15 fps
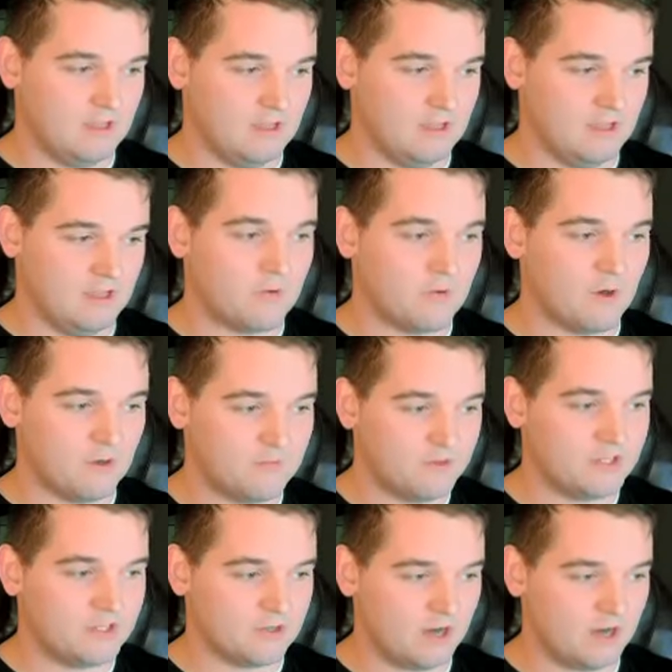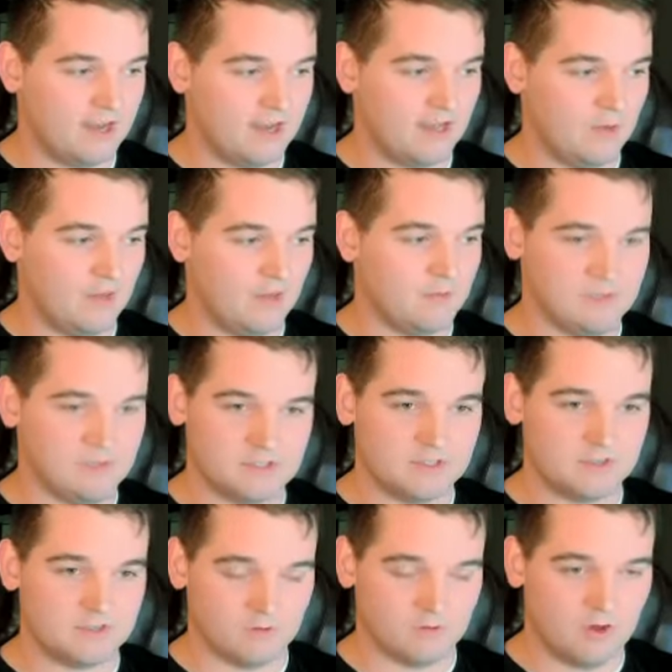if you are really trying to help a
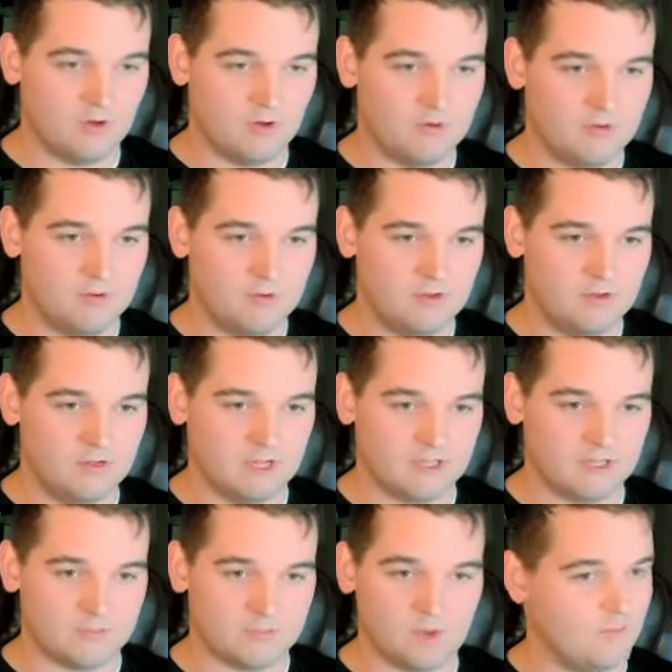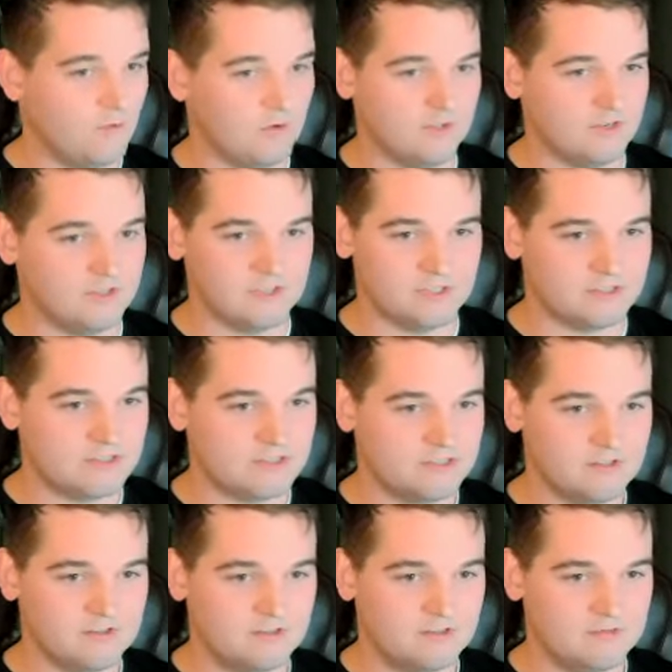business grow, it's way more than
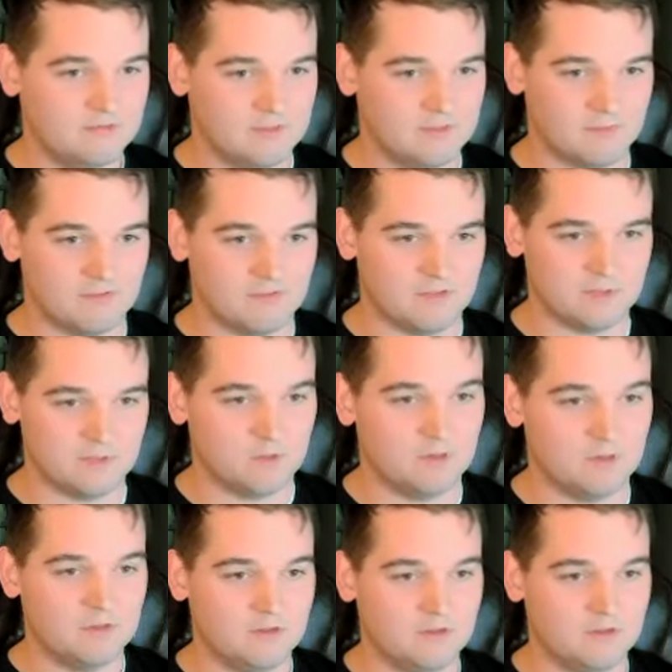just something visual.